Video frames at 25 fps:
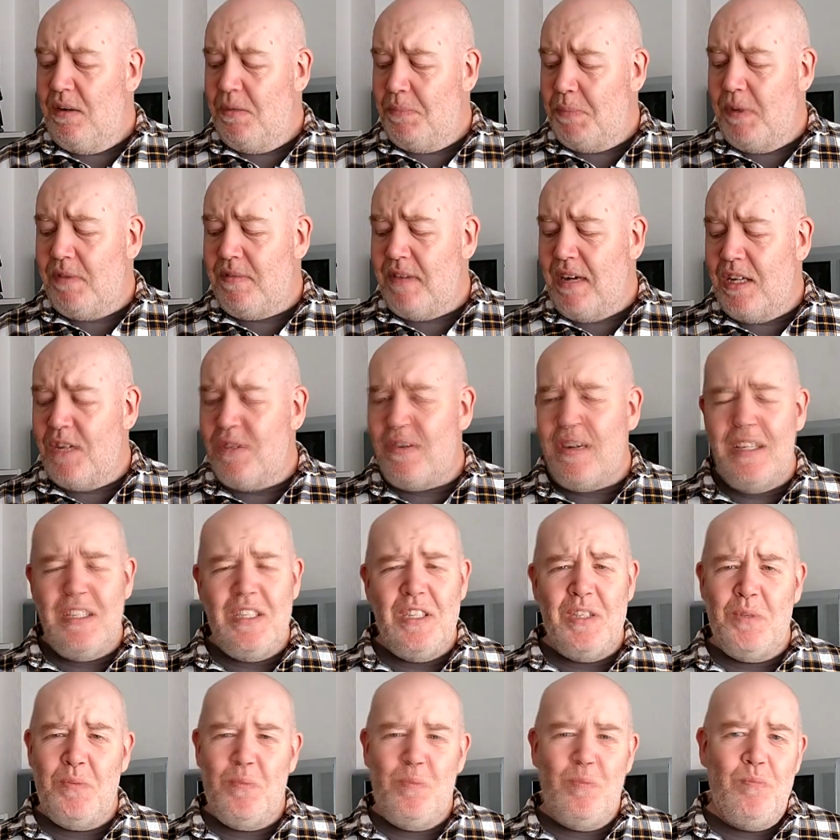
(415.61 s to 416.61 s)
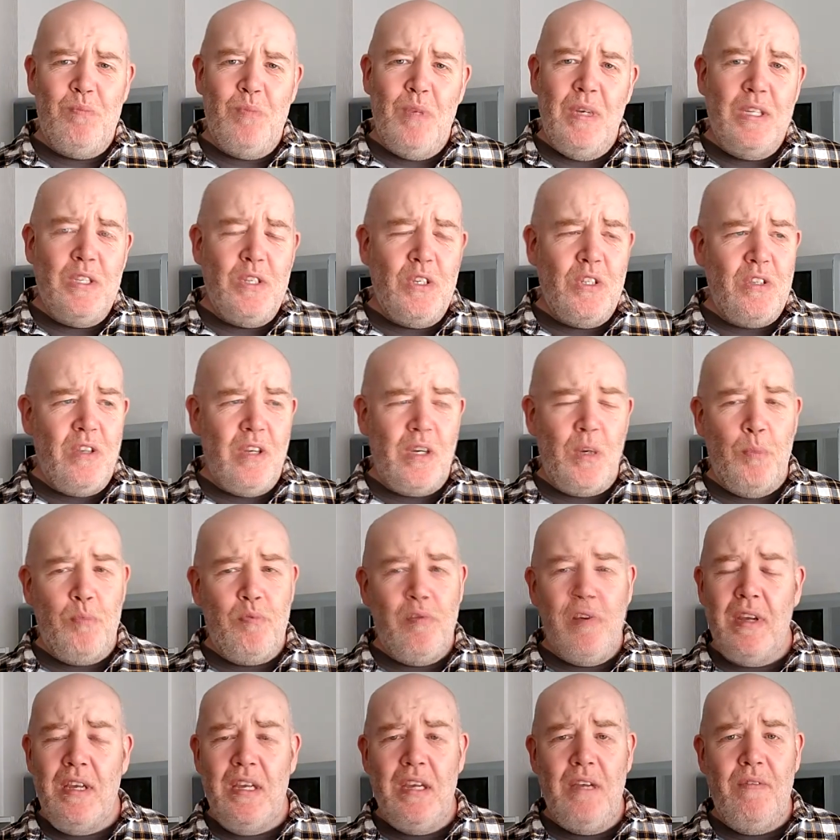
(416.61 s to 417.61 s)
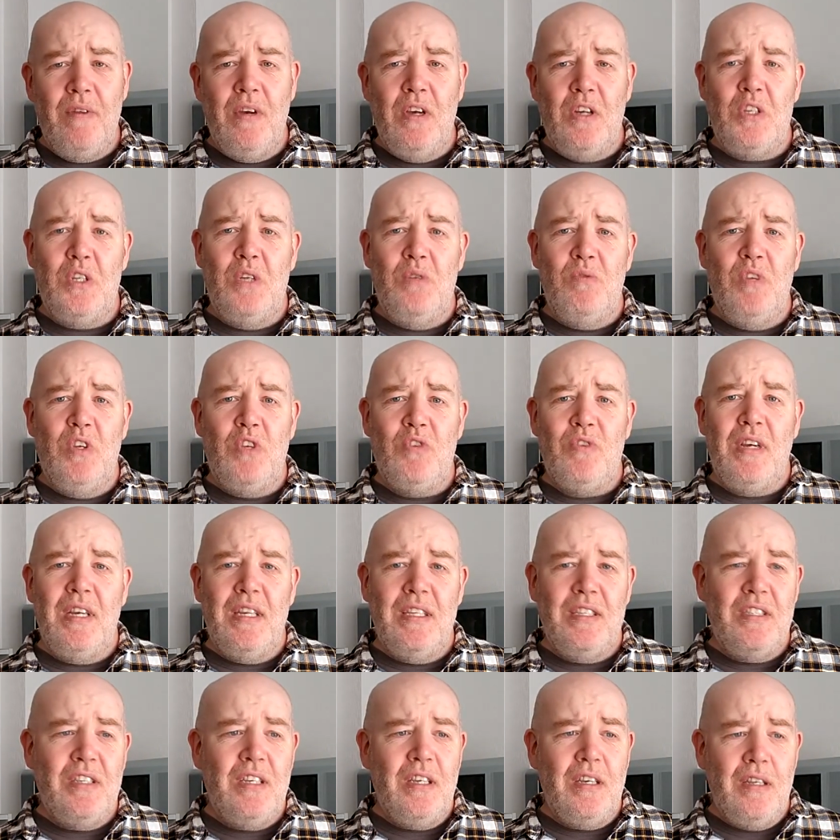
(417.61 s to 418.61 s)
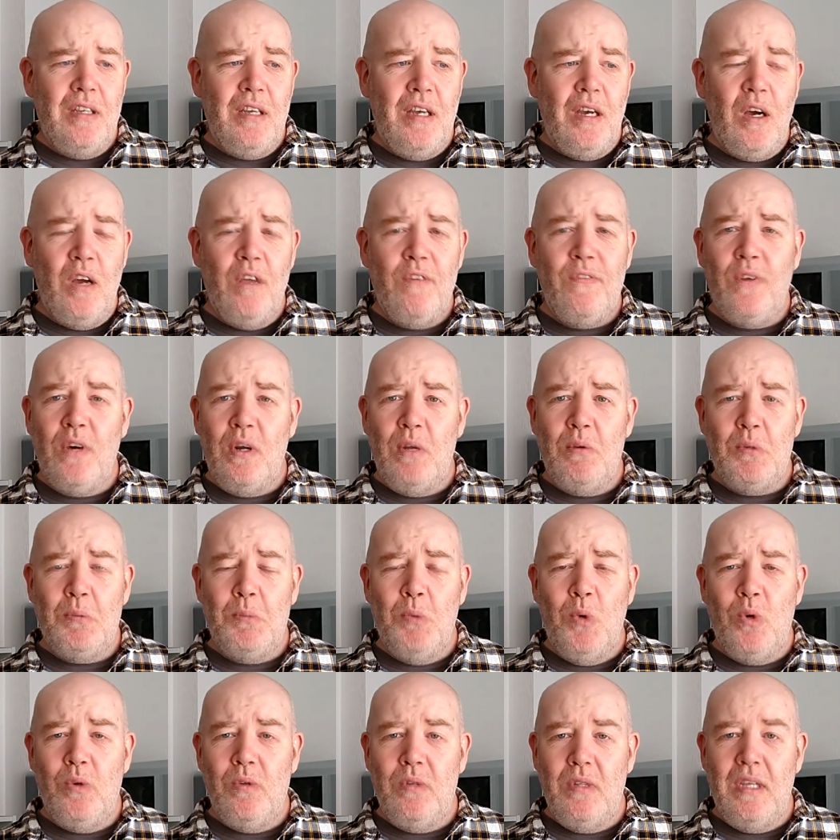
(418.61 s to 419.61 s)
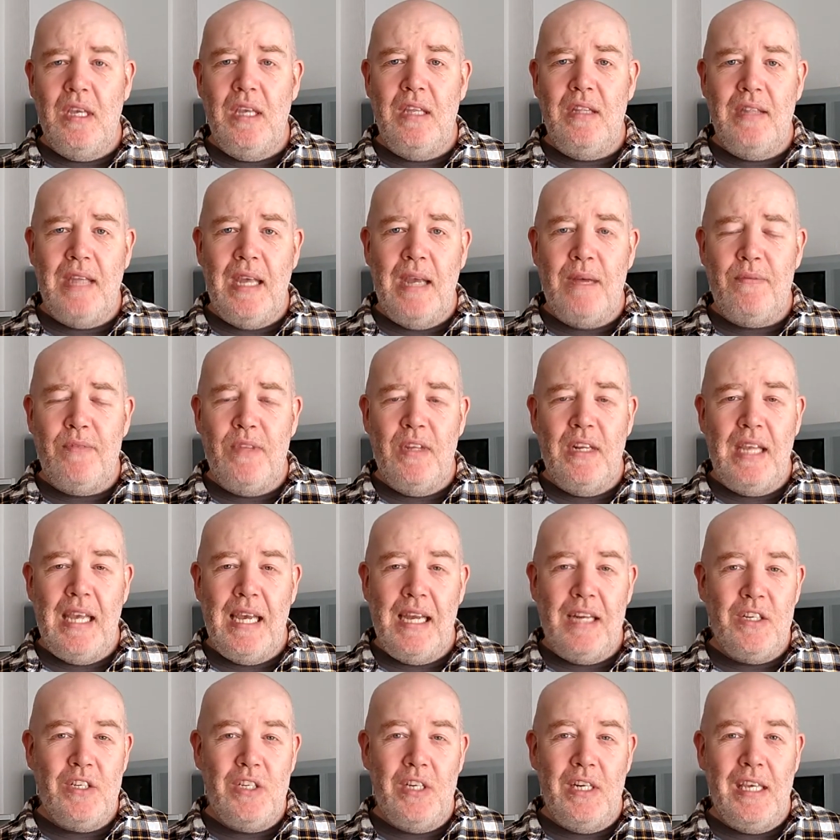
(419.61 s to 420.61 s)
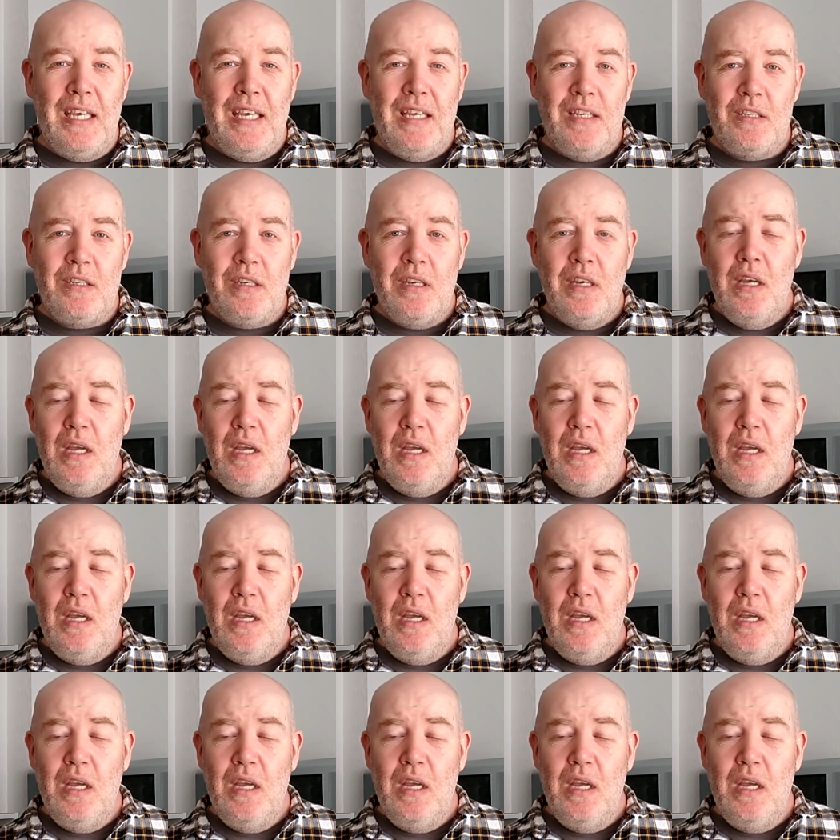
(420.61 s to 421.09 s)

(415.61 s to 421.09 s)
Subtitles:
But Ridge Racer's, it's just like a prettier version of Ridge Racer. I thought it was more in-depth than it actually is,